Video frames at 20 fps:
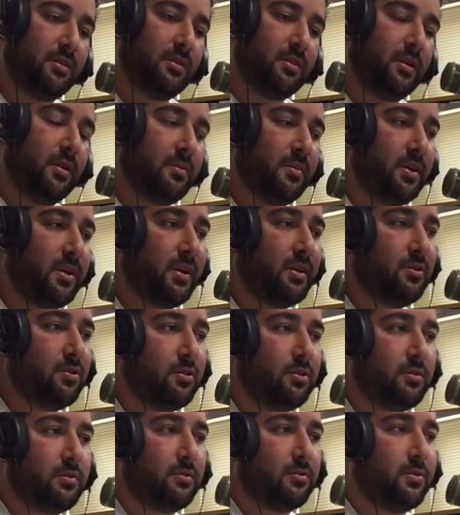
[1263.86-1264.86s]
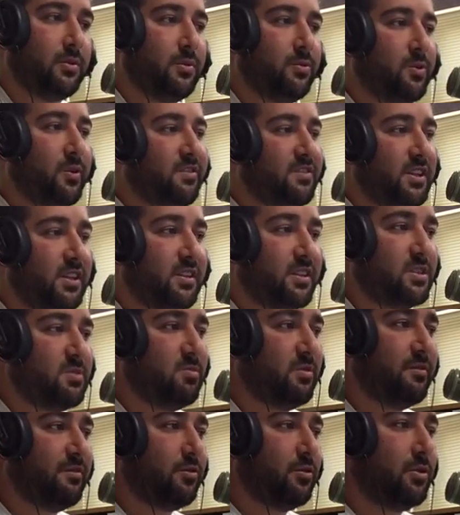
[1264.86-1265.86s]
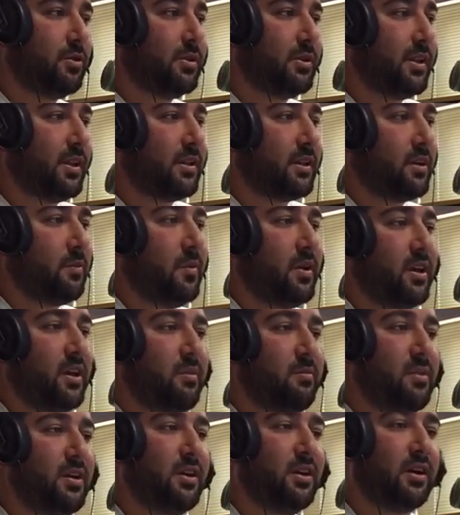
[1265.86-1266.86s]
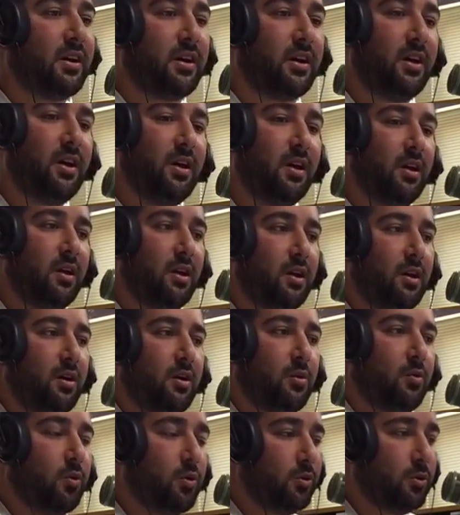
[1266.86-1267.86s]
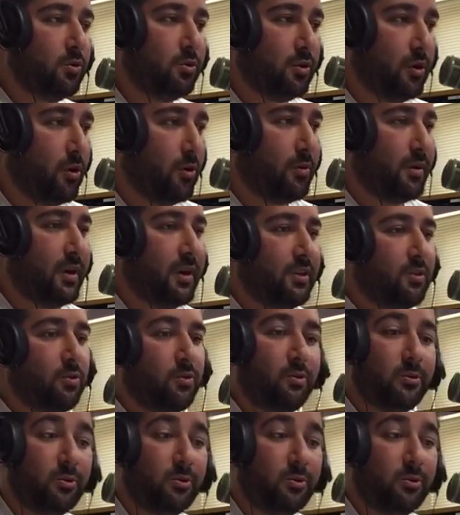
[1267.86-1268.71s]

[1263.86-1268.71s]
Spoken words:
I mean, I know we've said this before, that wudu donate.